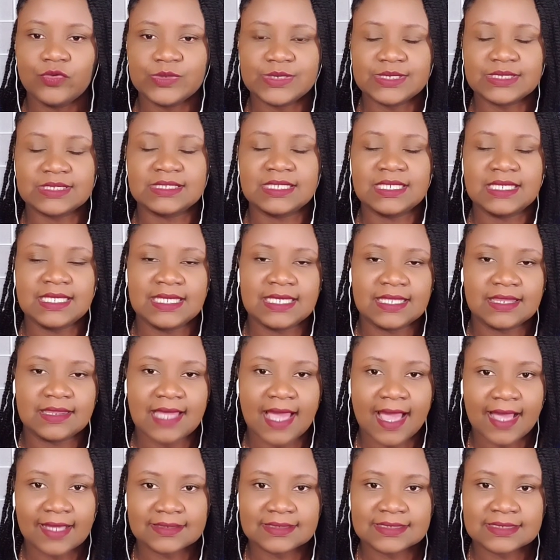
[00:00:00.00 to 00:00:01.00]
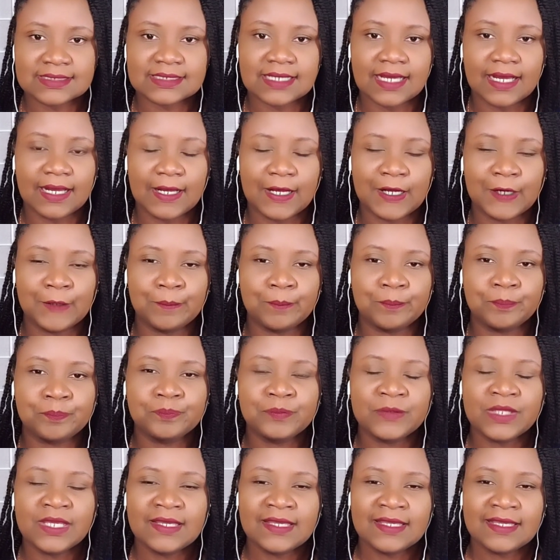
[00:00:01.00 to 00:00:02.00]
see that
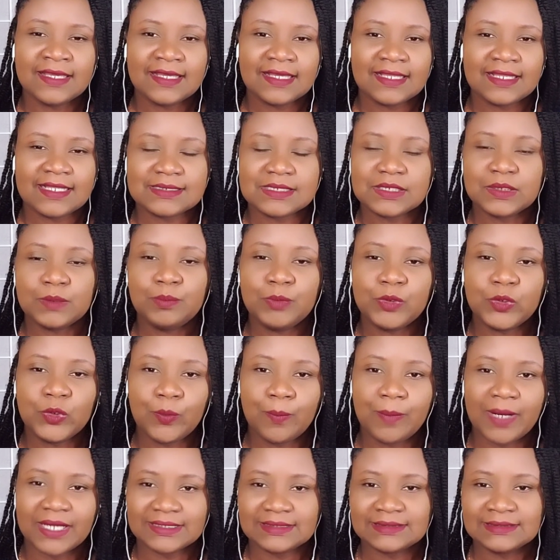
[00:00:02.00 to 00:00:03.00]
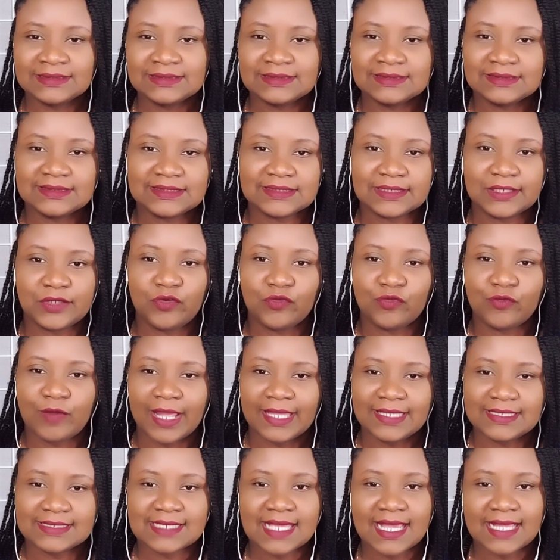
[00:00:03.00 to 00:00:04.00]
little blue button to the
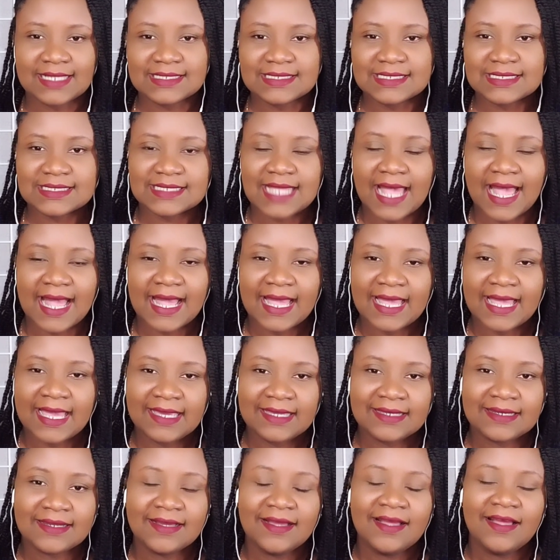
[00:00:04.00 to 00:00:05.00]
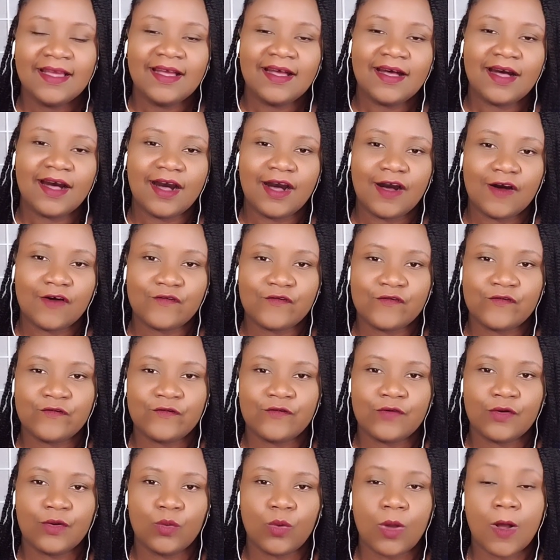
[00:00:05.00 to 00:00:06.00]
right-hand side
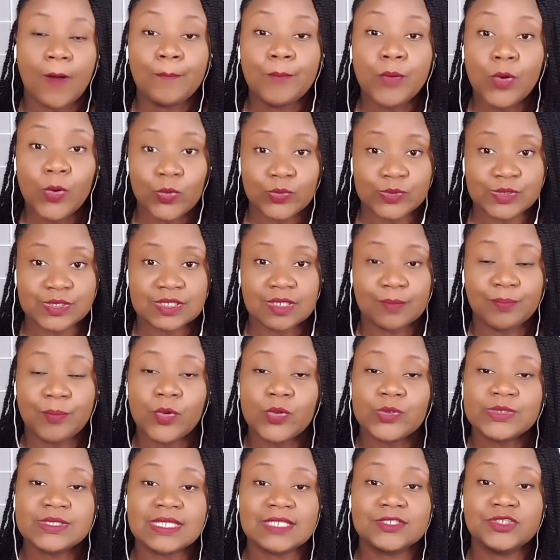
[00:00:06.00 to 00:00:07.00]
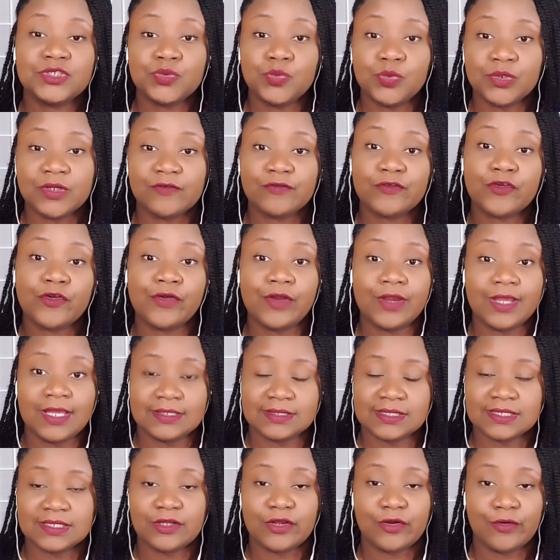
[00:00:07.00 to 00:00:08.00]
of a post that you would have
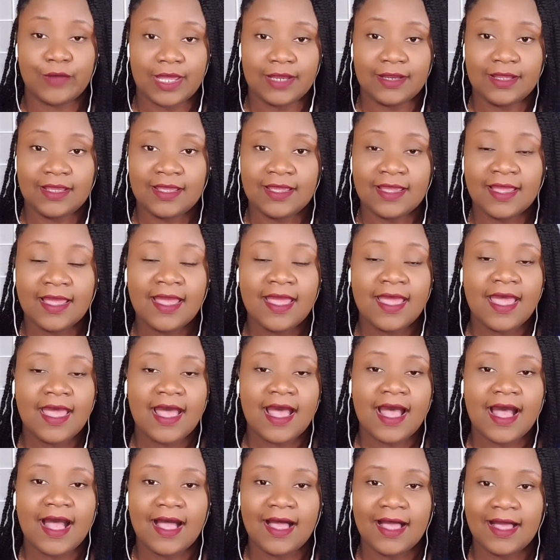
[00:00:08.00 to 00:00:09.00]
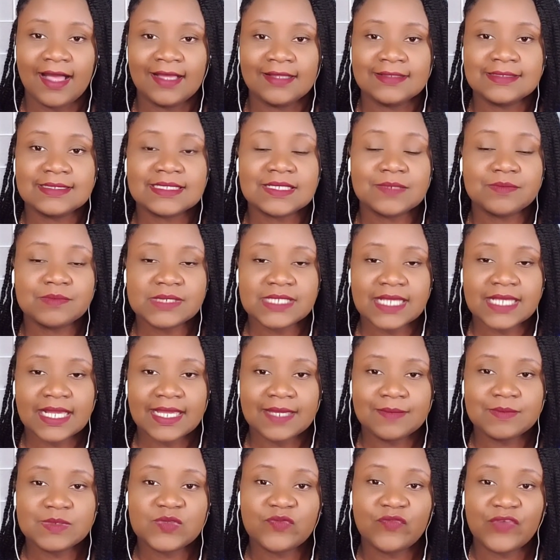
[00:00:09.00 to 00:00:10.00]
created already. And
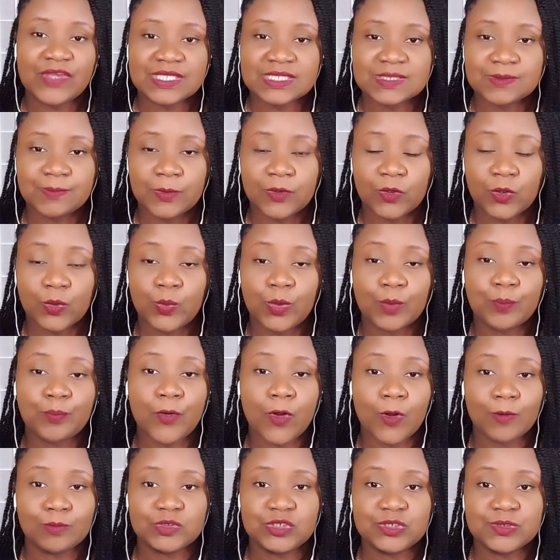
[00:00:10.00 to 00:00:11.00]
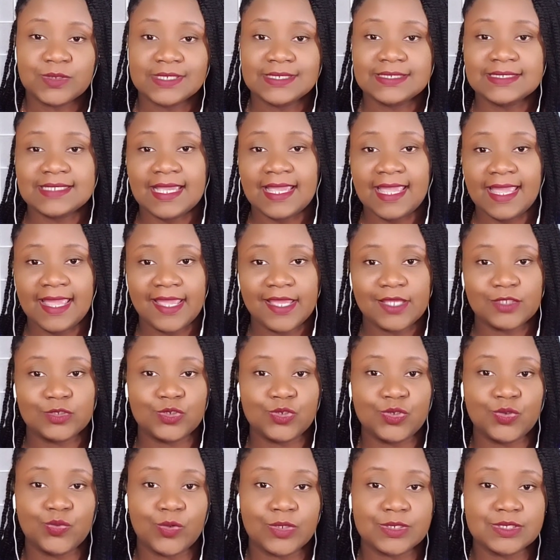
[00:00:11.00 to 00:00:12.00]
sometimes Facebook will prompt you and say, hey, do
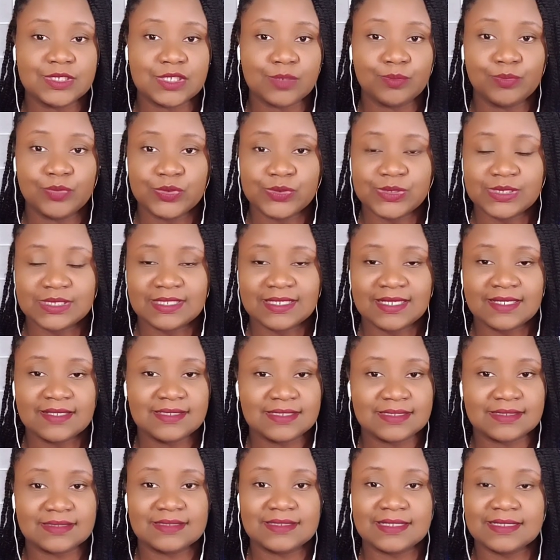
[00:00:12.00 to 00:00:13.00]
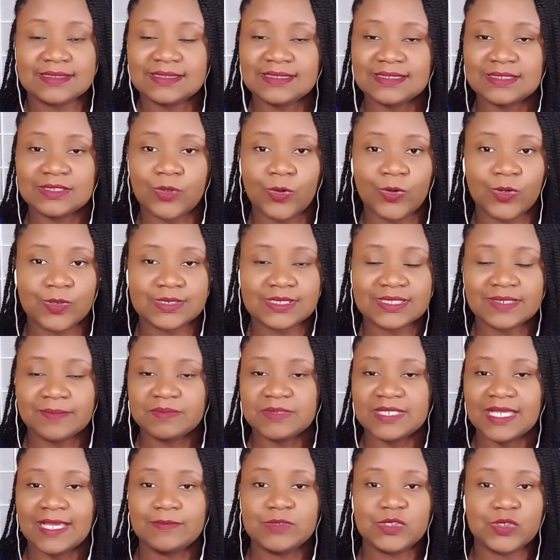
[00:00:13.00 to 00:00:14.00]
you want to boost this? Or
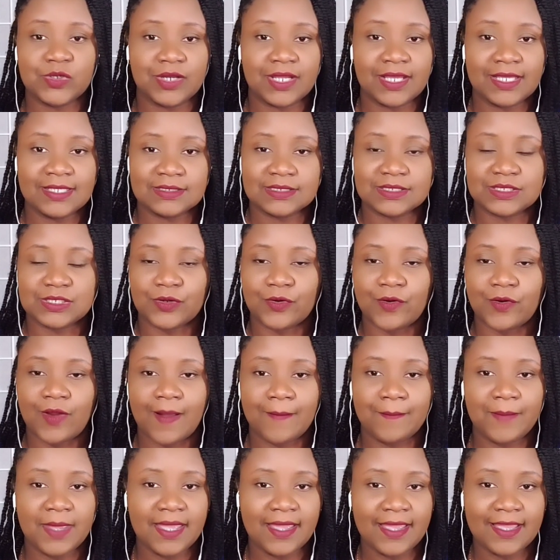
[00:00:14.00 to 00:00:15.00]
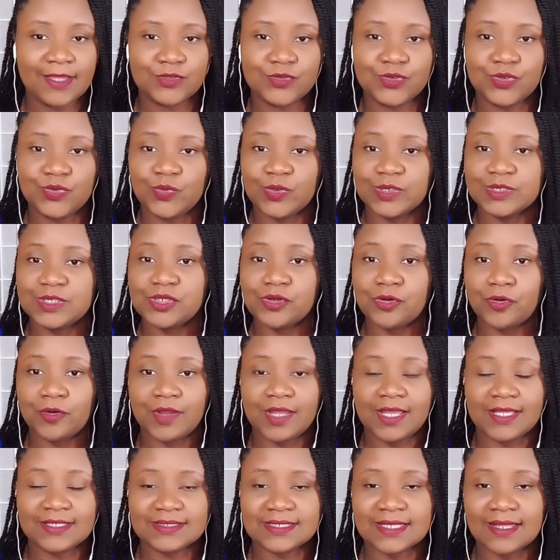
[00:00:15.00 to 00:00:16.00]
sometimes on Instagram, hey, do you want to
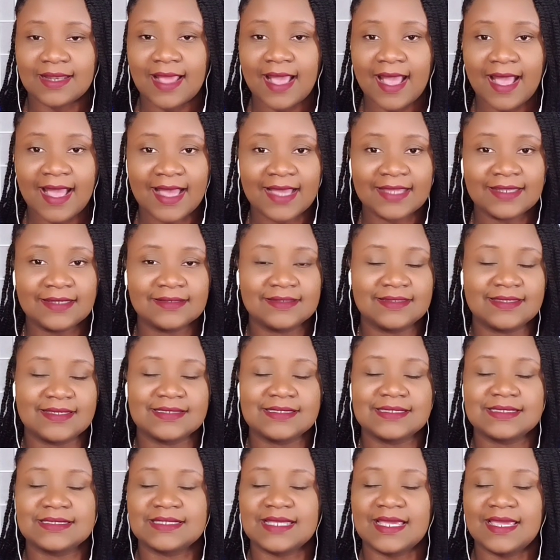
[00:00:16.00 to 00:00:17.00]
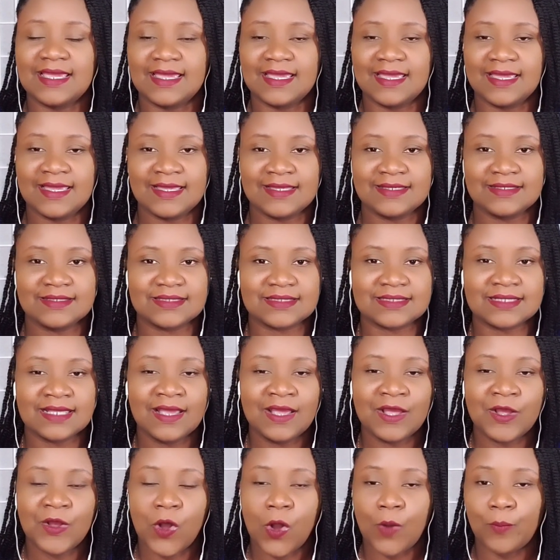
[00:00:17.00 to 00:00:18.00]
create an ad?
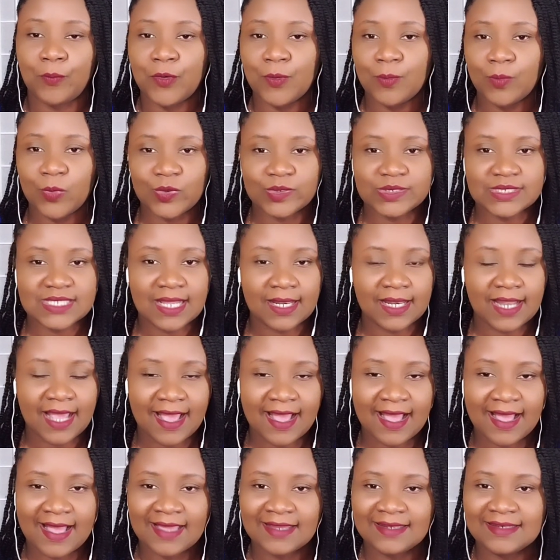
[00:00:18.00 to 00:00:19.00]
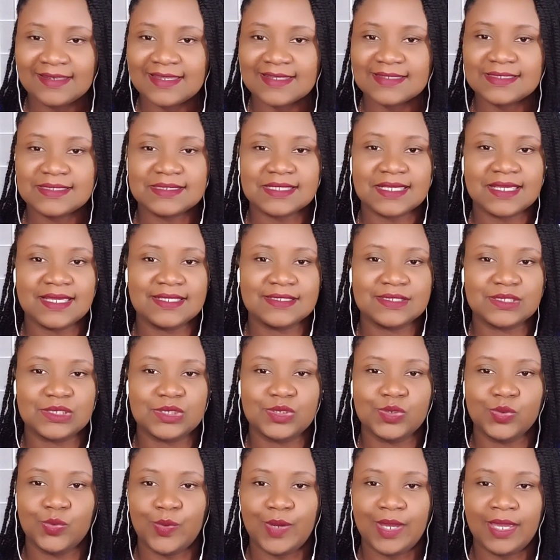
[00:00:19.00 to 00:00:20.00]
Or promote an ad. This is
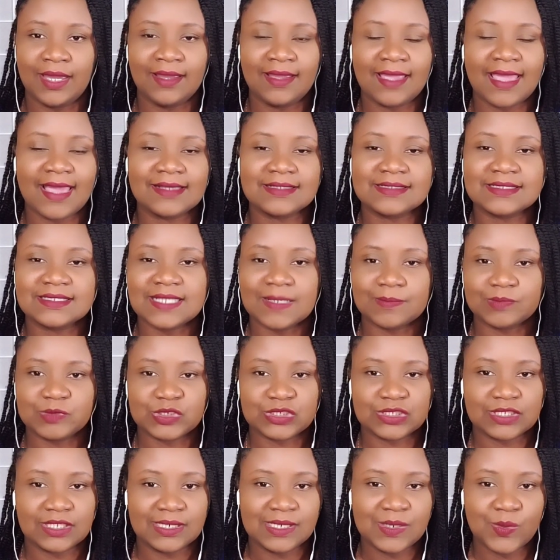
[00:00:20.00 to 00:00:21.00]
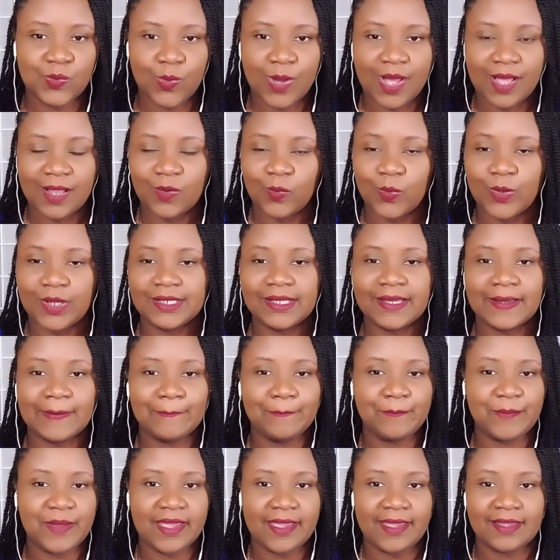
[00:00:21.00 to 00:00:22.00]
doing exceptionally well when
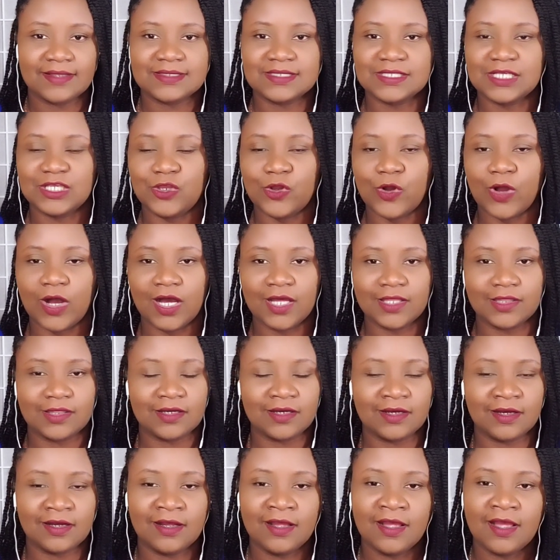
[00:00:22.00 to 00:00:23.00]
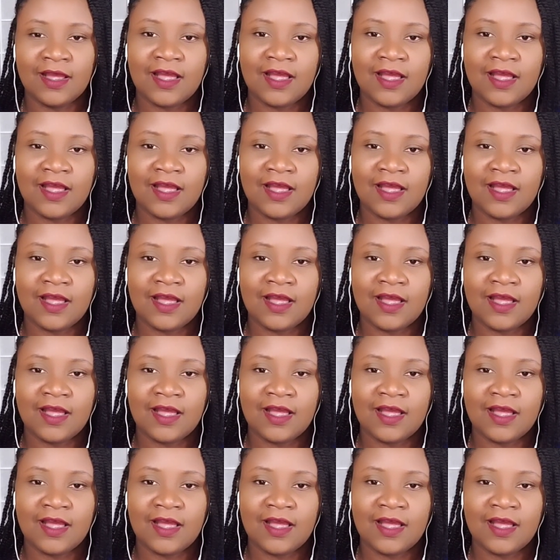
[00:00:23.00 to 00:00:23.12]
compared to your other